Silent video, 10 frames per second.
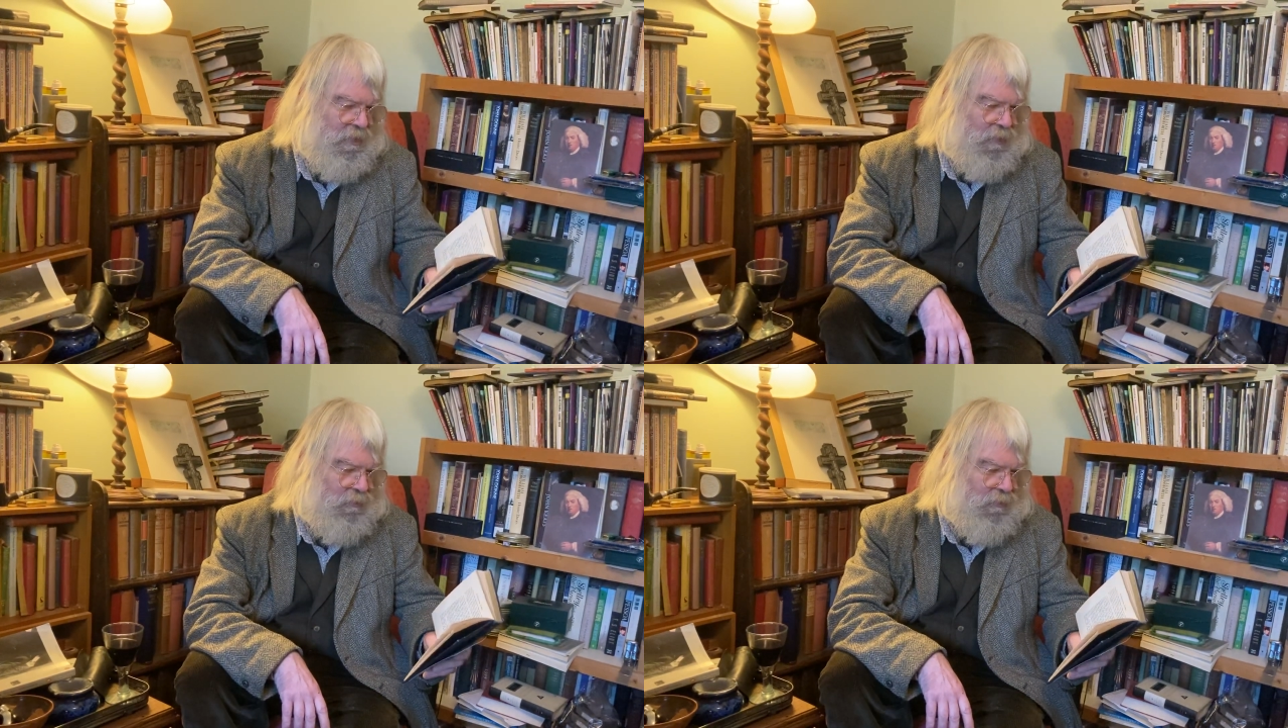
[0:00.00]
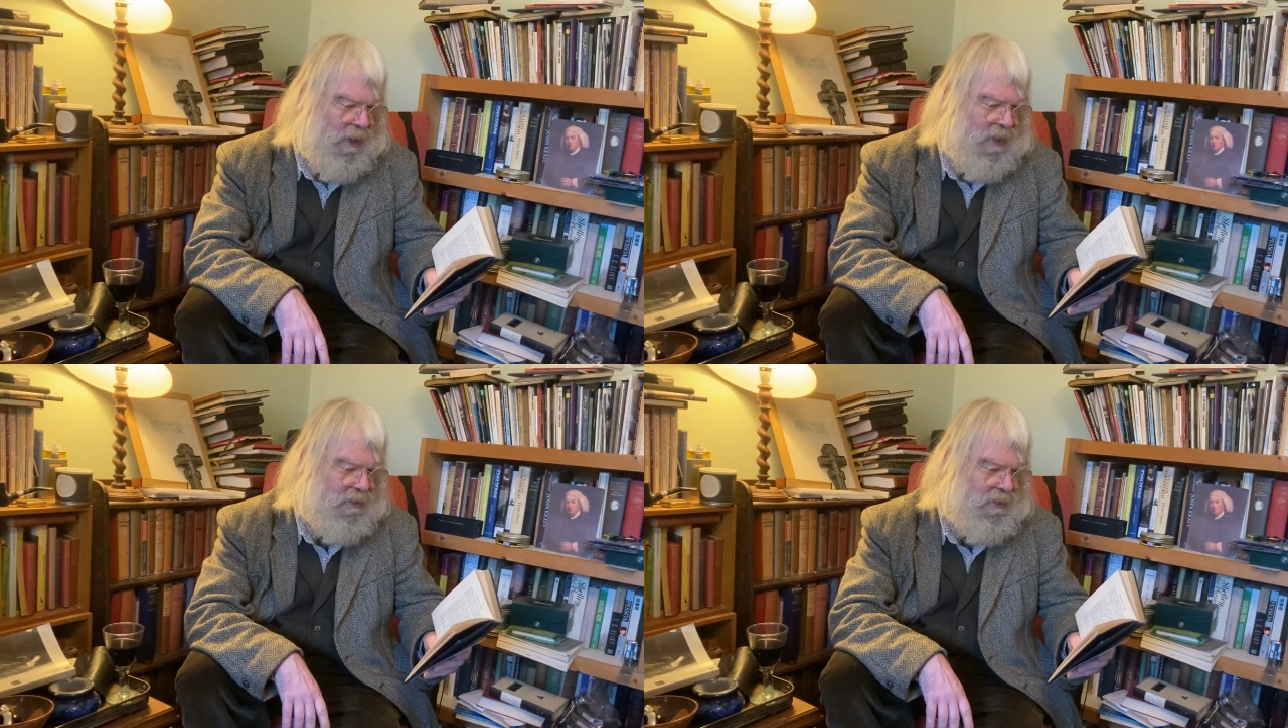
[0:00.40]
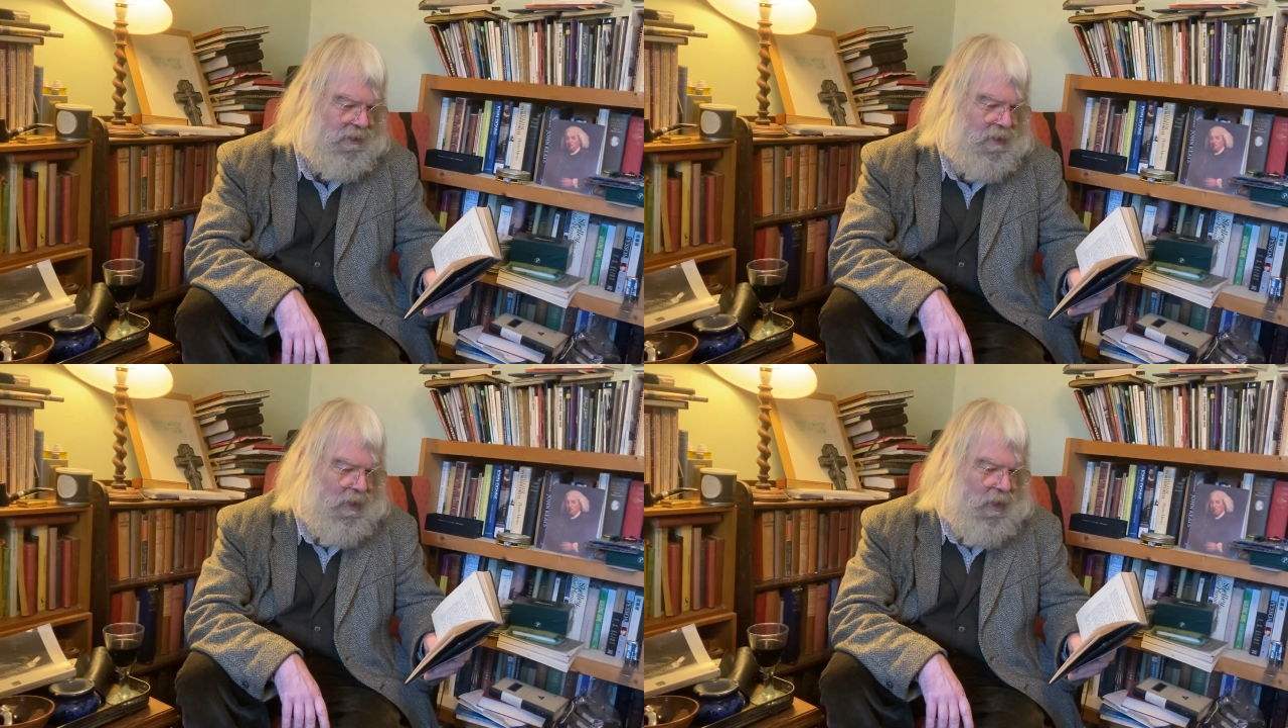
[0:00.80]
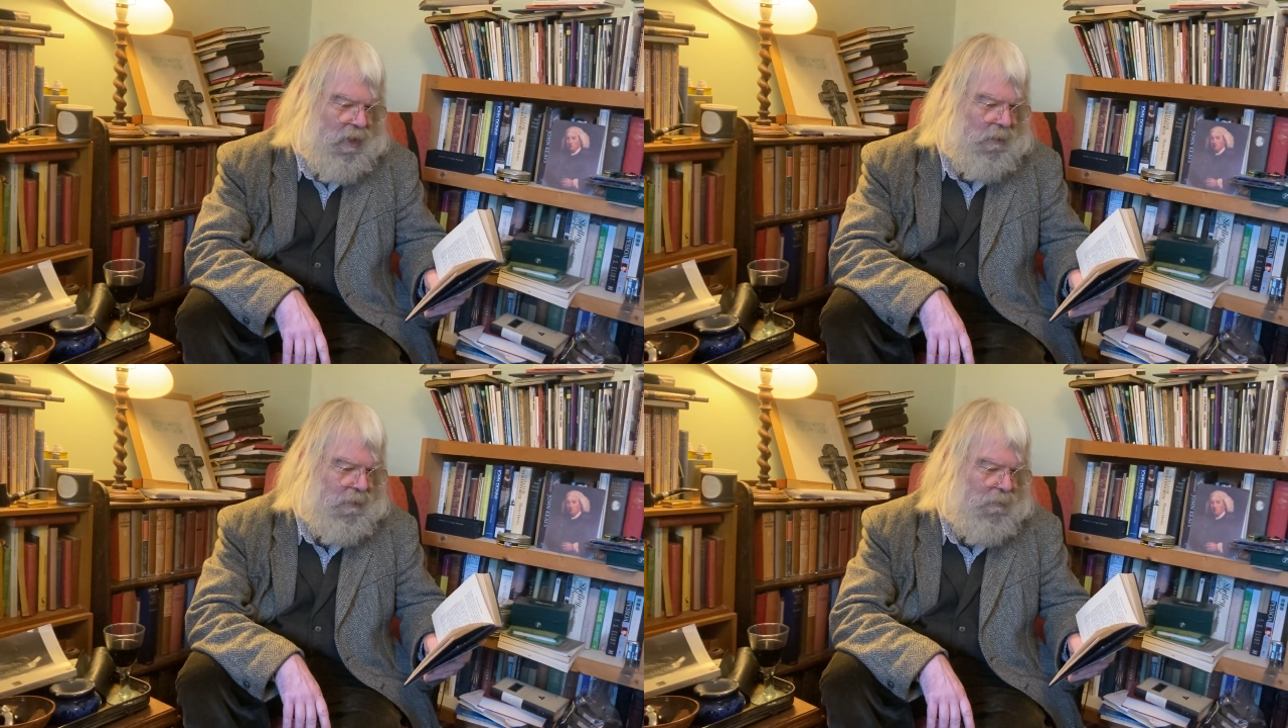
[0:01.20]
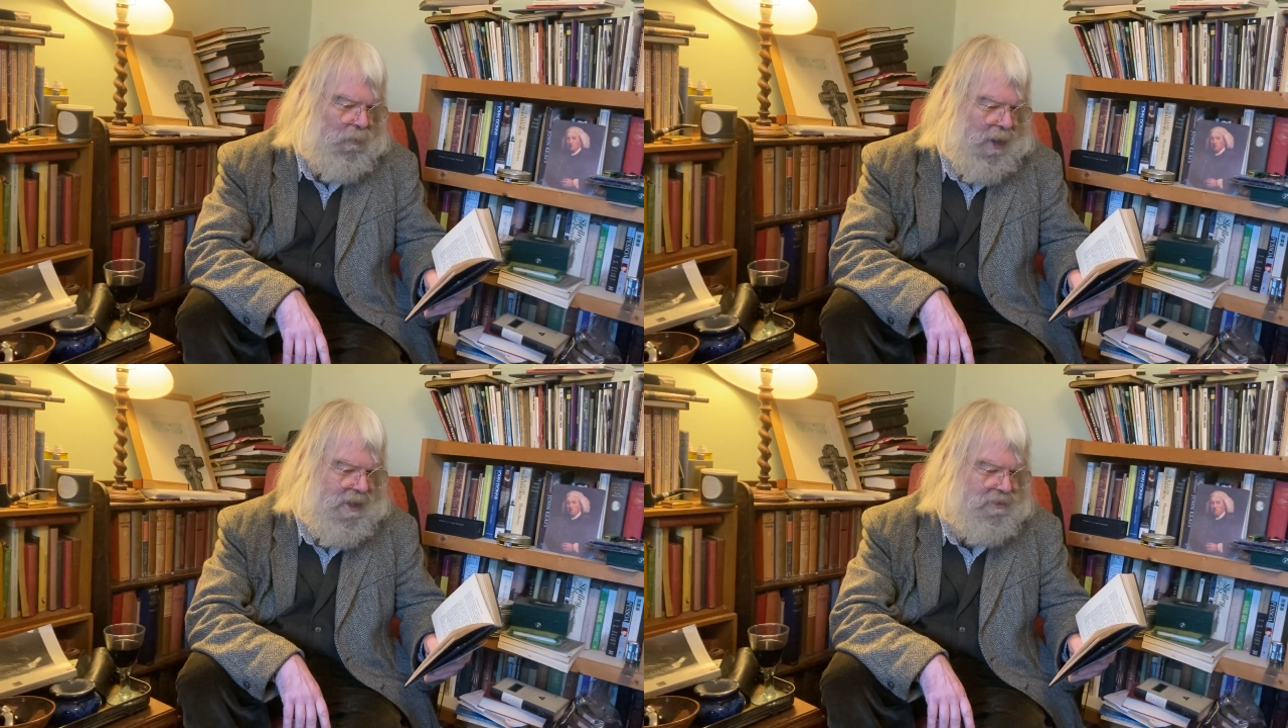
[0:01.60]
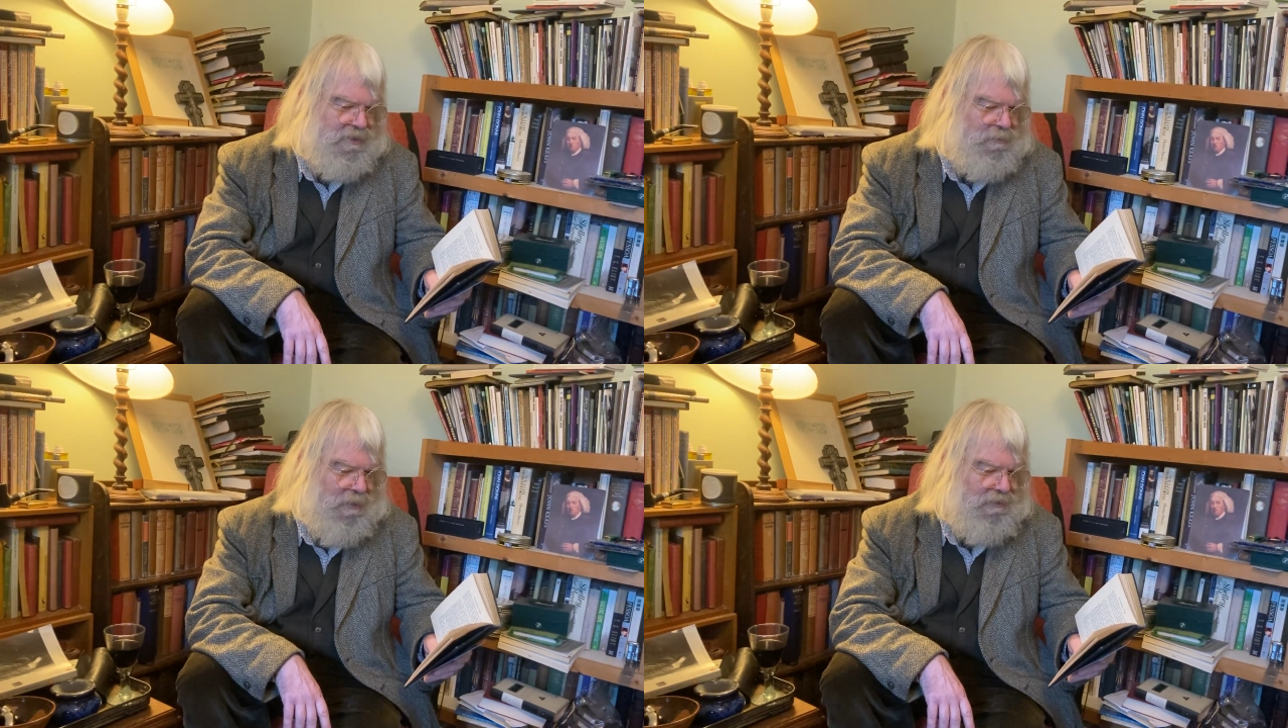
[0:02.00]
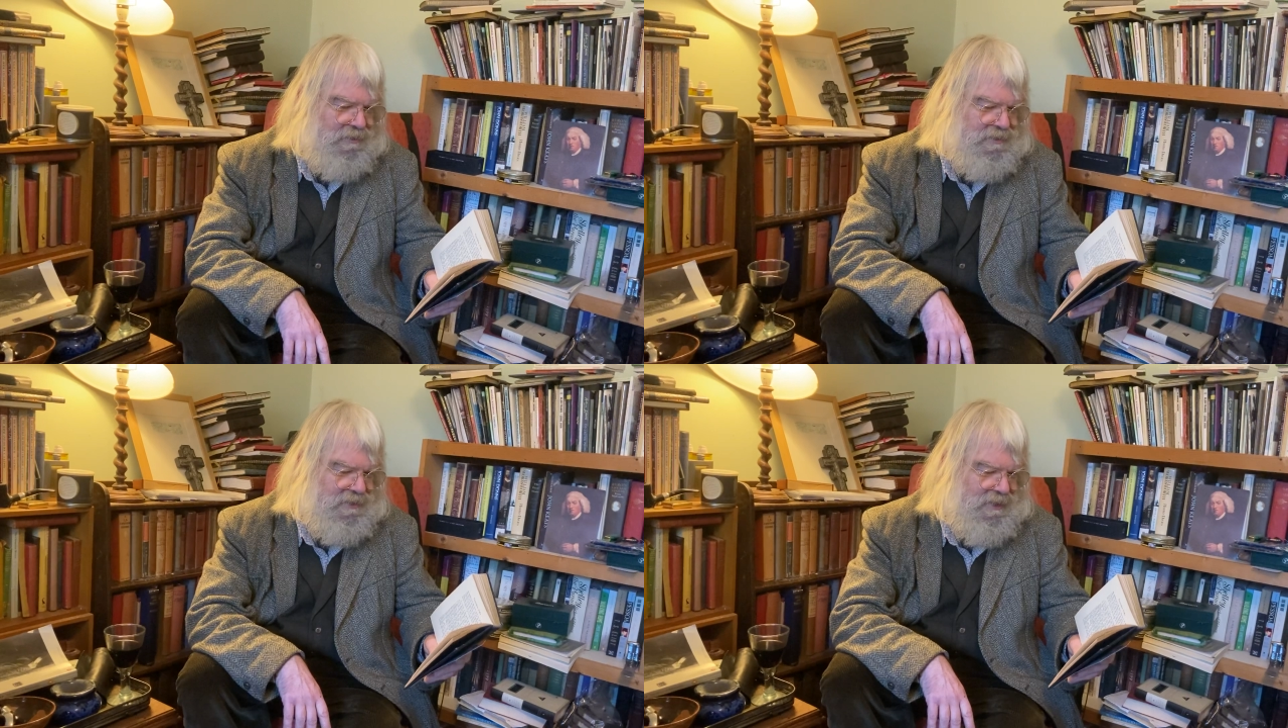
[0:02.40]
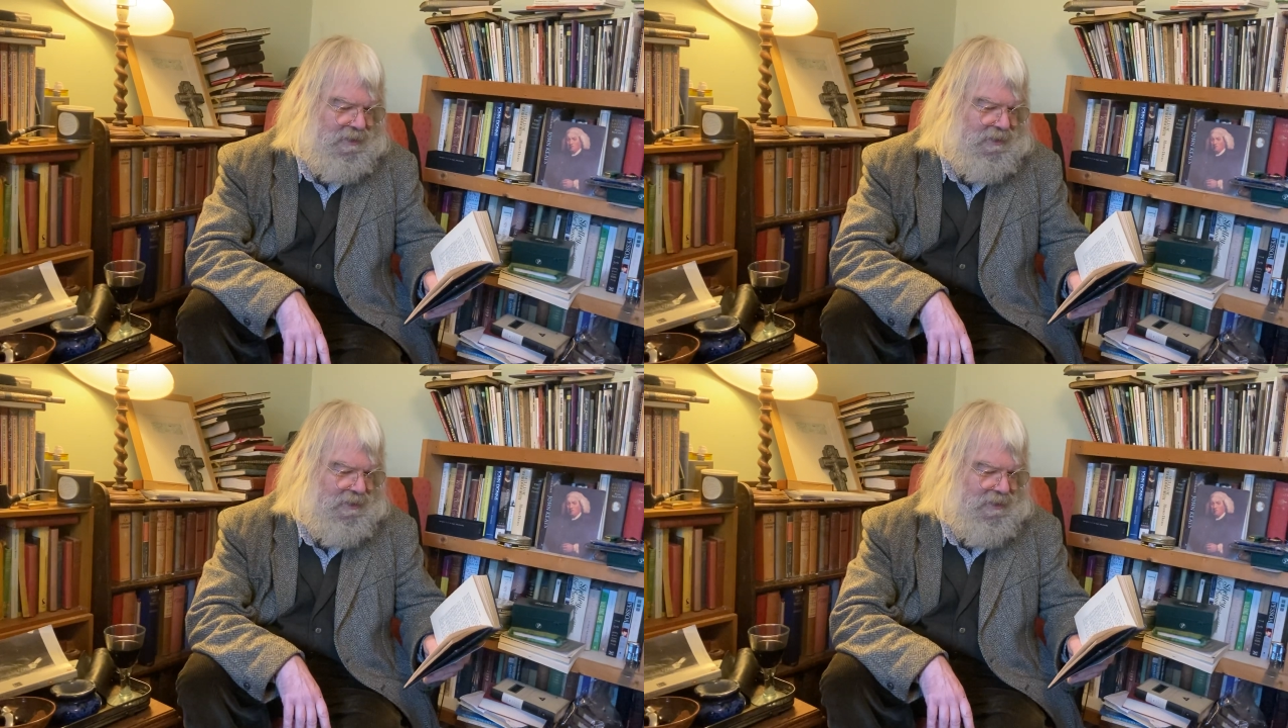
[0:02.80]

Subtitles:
riding on the rain-swollen sea,